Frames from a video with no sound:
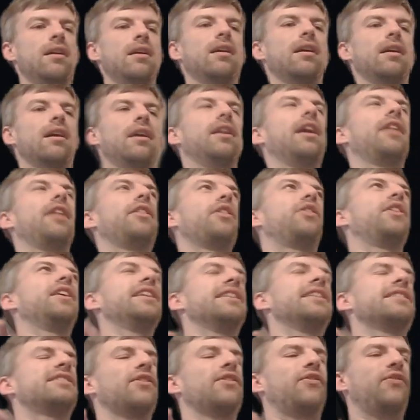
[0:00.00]
Another thing
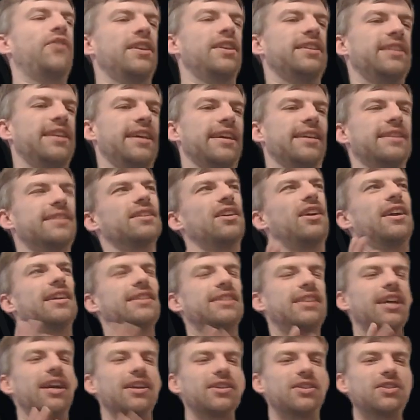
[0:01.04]
is the physics. I
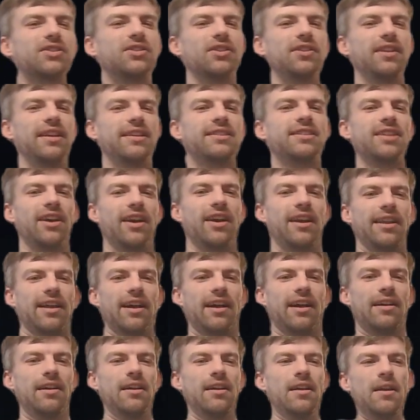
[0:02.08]
touched on this
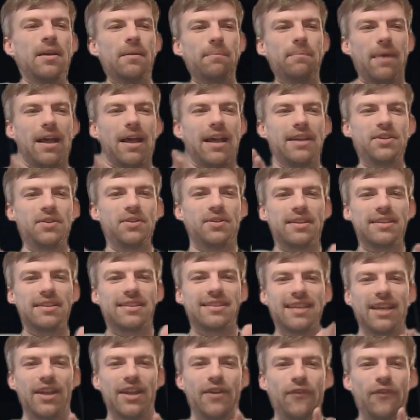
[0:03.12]
earlier, but as you can
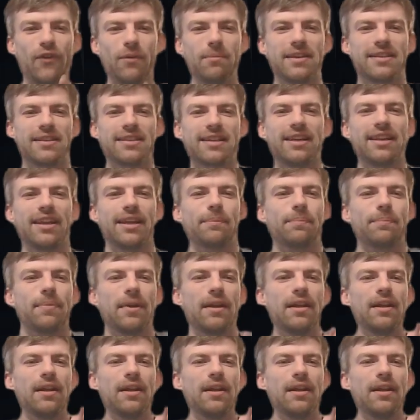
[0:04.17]
see from this clip,